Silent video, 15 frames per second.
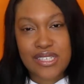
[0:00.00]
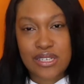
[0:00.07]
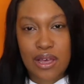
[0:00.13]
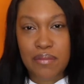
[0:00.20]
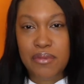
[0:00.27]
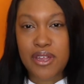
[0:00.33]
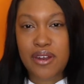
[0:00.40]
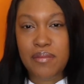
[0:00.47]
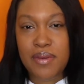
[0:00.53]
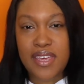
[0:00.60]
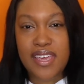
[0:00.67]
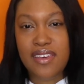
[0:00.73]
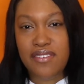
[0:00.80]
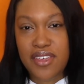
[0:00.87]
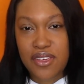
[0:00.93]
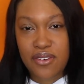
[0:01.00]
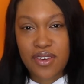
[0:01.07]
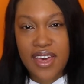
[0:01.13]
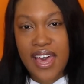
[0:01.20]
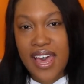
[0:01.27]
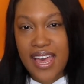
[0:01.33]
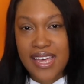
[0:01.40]
so I'm going to be giving you
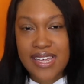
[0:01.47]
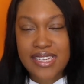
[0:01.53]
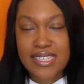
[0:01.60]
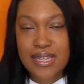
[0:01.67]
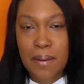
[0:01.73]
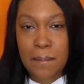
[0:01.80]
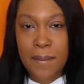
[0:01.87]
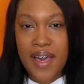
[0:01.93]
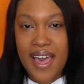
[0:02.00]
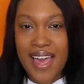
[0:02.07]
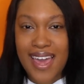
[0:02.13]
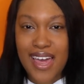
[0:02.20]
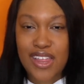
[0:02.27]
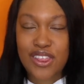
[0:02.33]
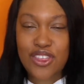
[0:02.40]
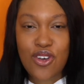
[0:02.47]
guys my